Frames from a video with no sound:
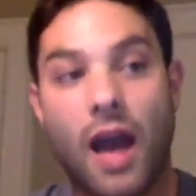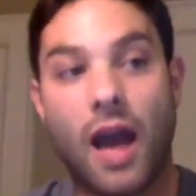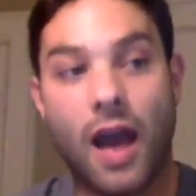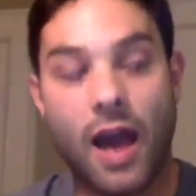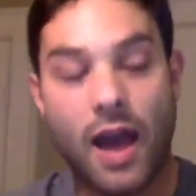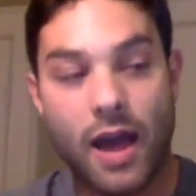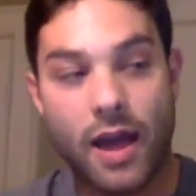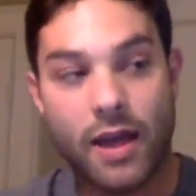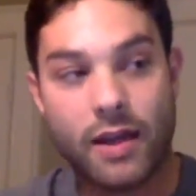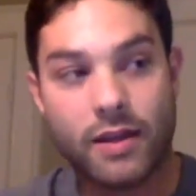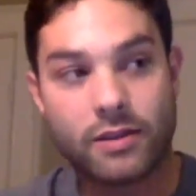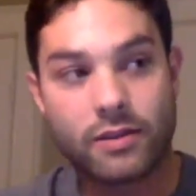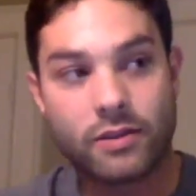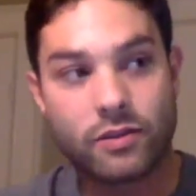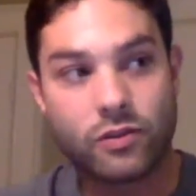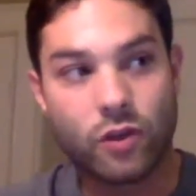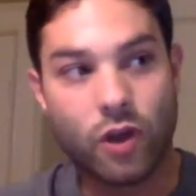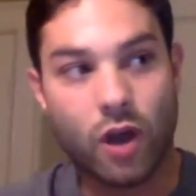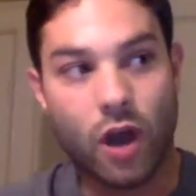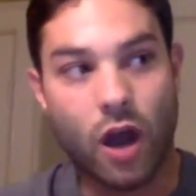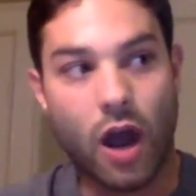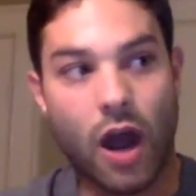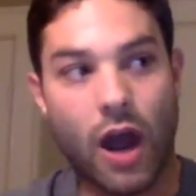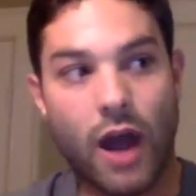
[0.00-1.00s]
And
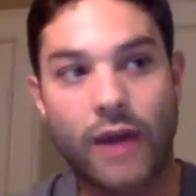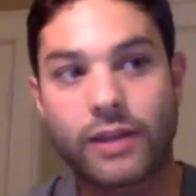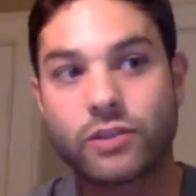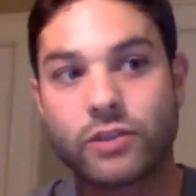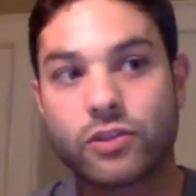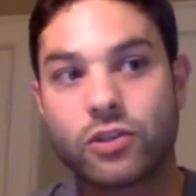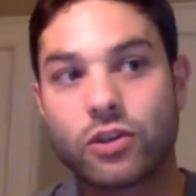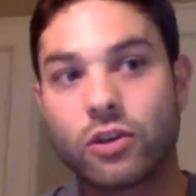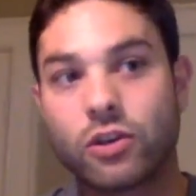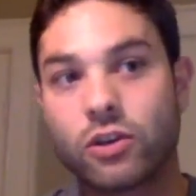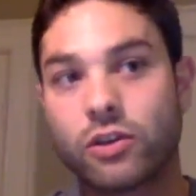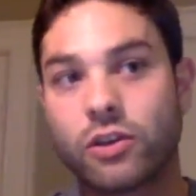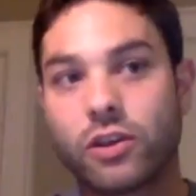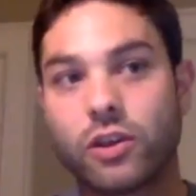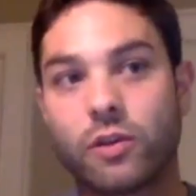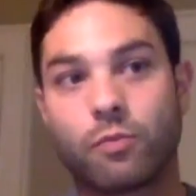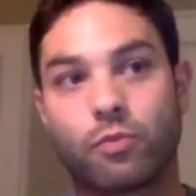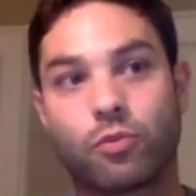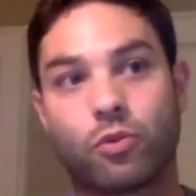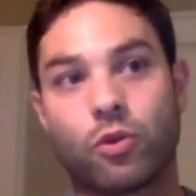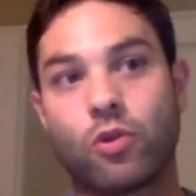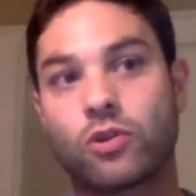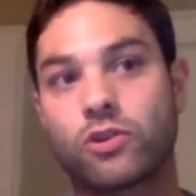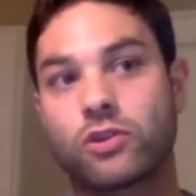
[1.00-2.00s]
I took the
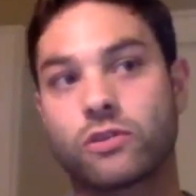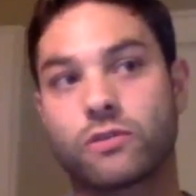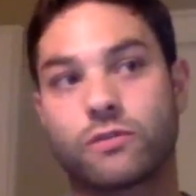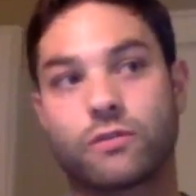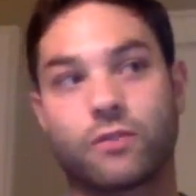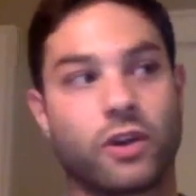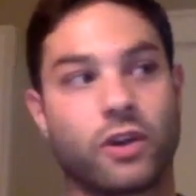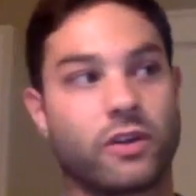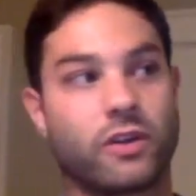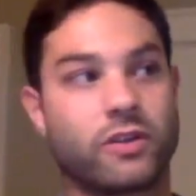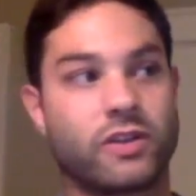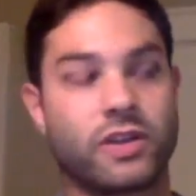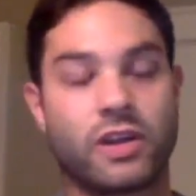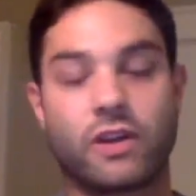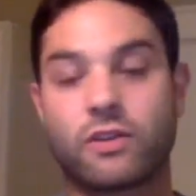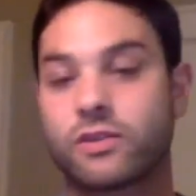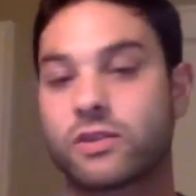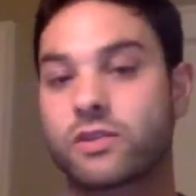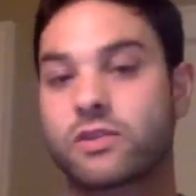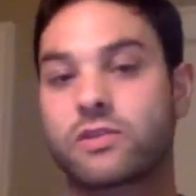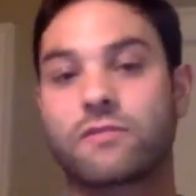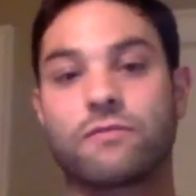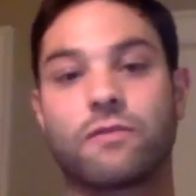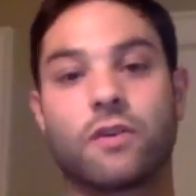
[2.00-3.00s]
approach of like, sales
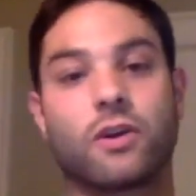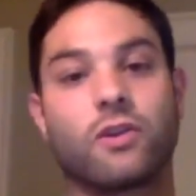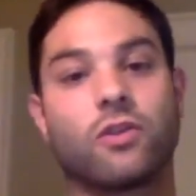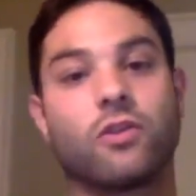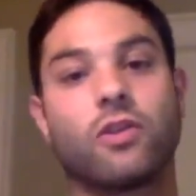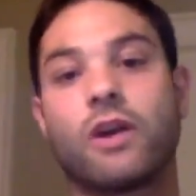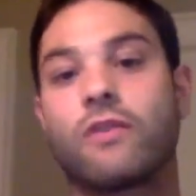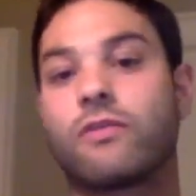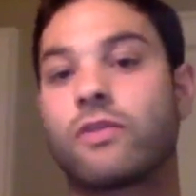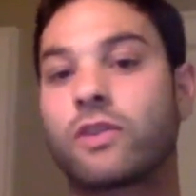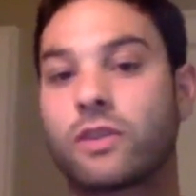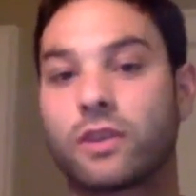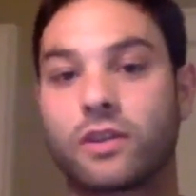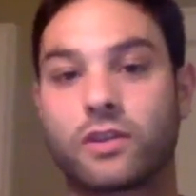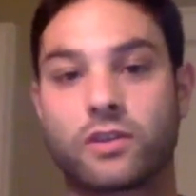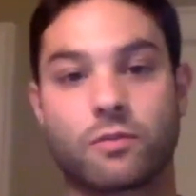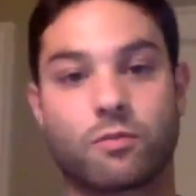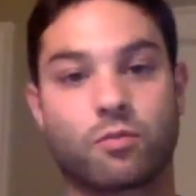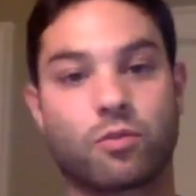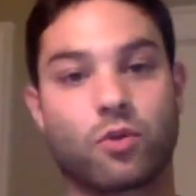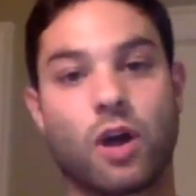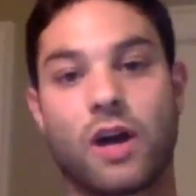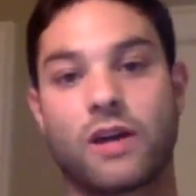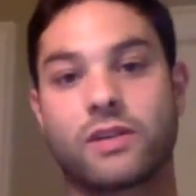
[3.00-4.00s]
is a funnel, everything's a
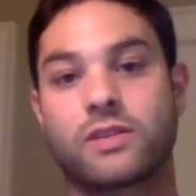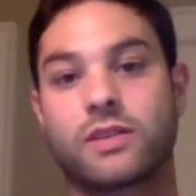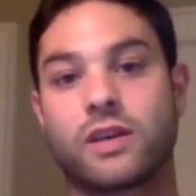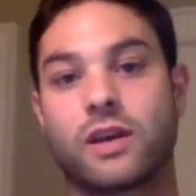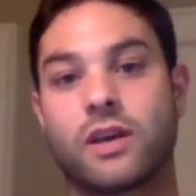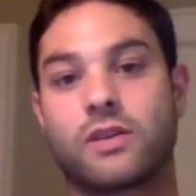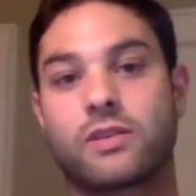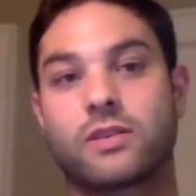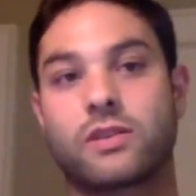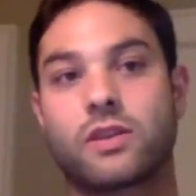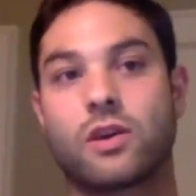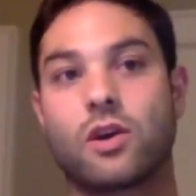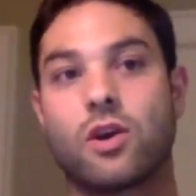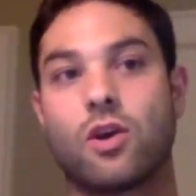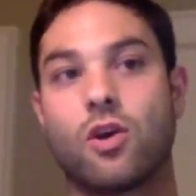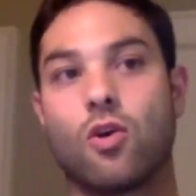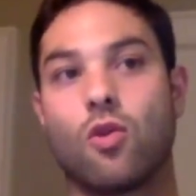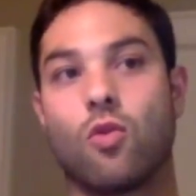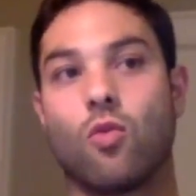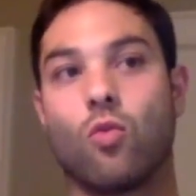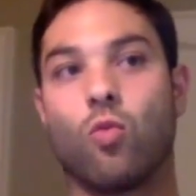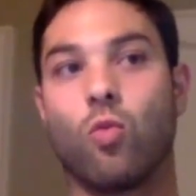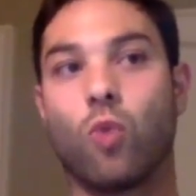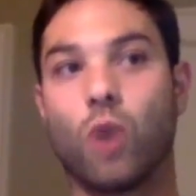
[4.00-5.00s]
process.
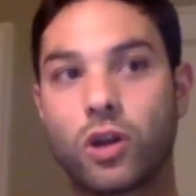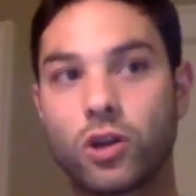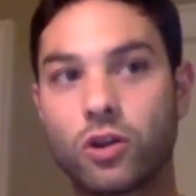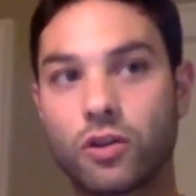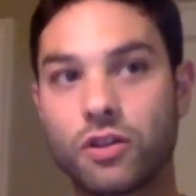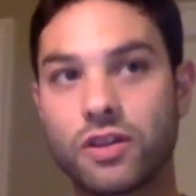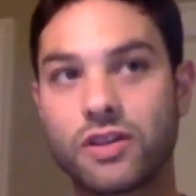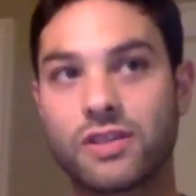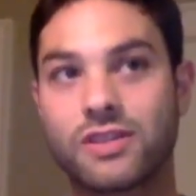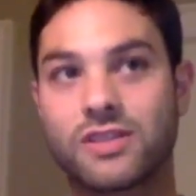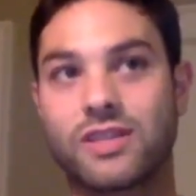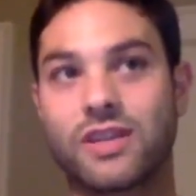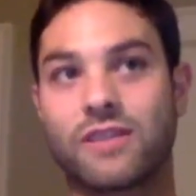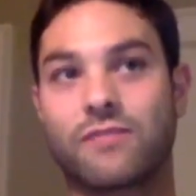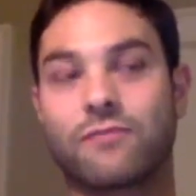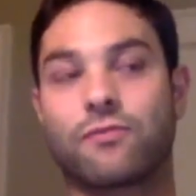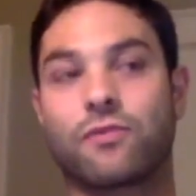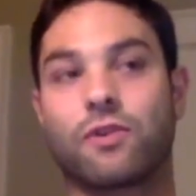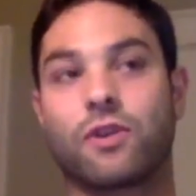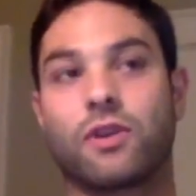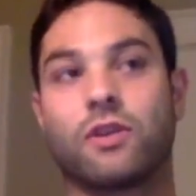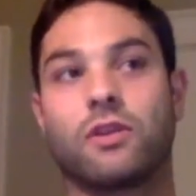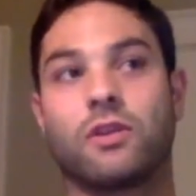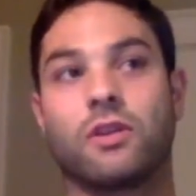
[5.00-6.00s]
What are the
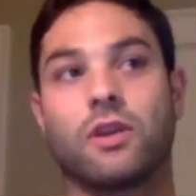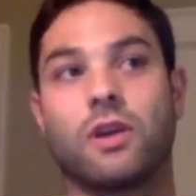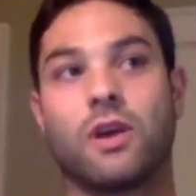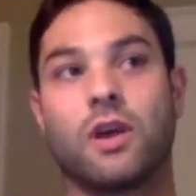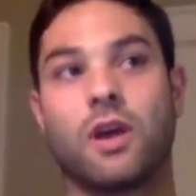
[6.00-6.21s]
different